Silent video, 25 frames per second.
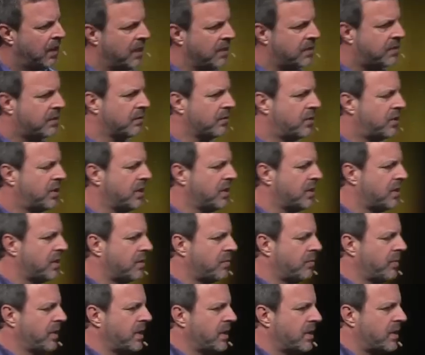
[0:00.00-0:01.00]
And so,
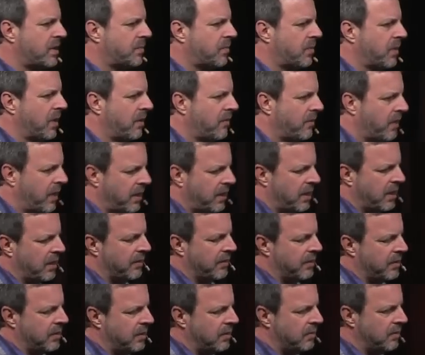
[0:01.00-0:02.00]
Jesus, we just pray right
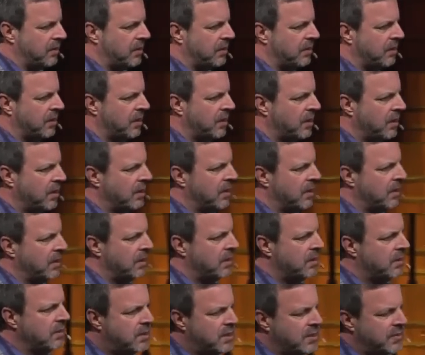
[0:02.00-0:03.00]
now that you would,
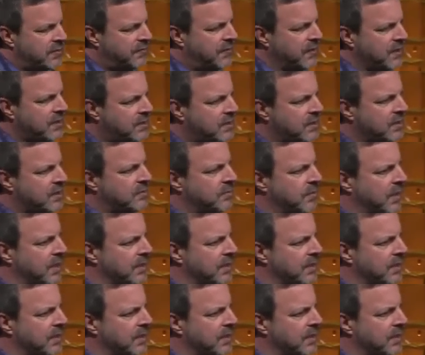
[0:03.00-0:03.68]
you just fix this